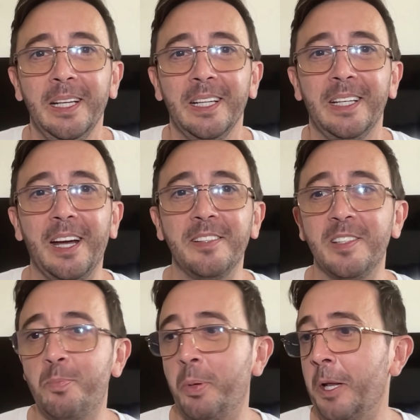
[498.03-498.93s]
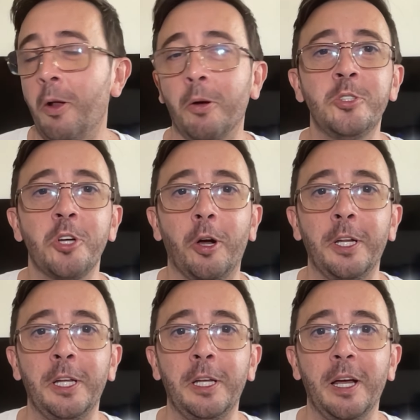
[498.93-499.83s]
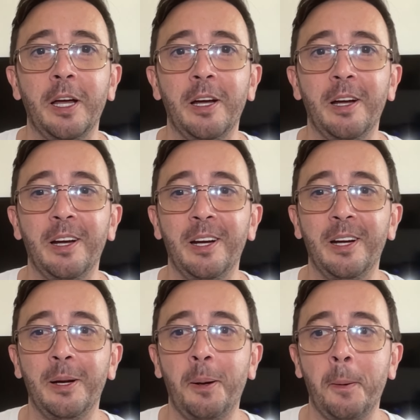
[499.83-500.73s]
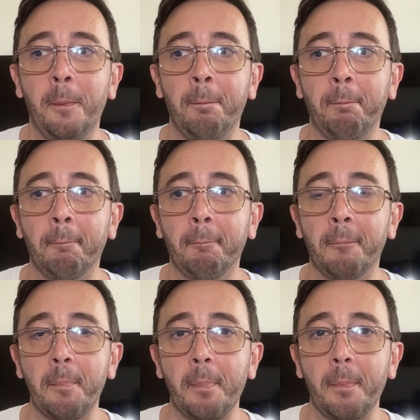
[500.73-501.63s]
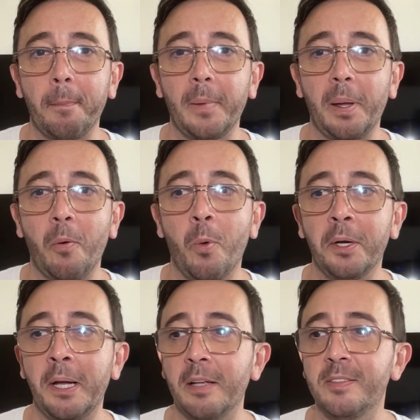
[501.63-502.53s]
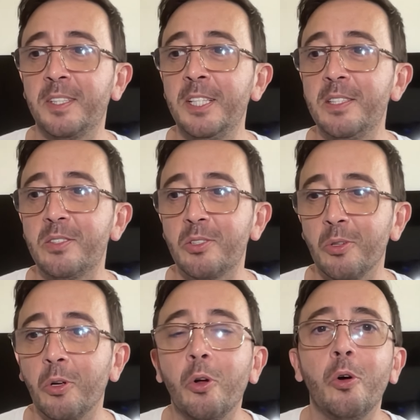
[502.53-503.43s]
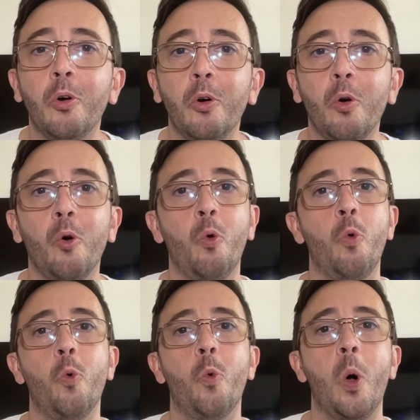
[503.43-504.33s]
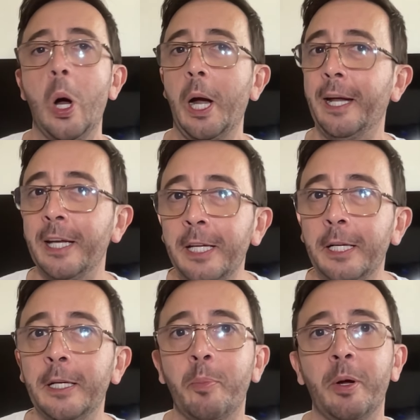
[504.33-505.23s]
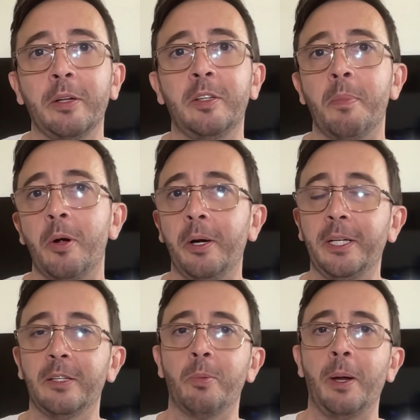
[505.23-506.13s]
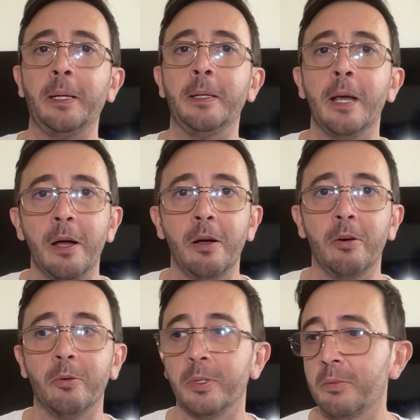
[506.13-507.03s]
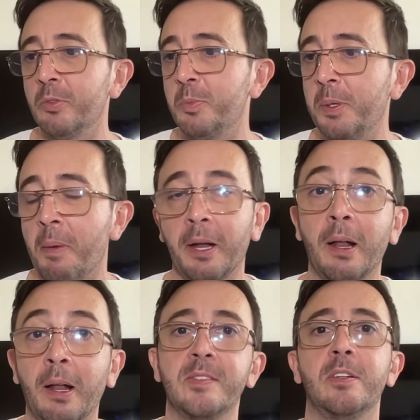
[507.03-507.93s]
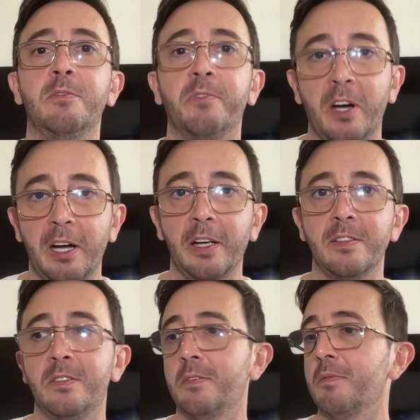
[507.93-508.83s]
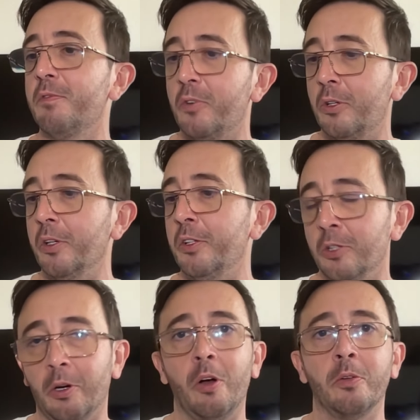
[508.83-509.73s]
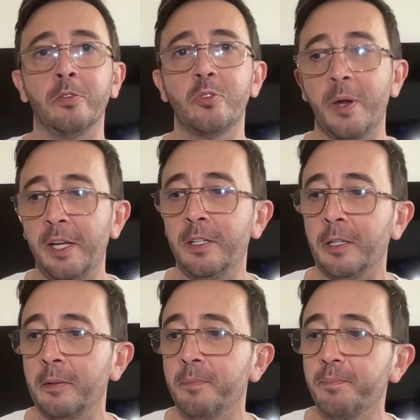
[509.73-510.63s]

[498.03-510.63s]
guys it's been a long journey um, one last little warning about the market right now it would be my last advice for your own trading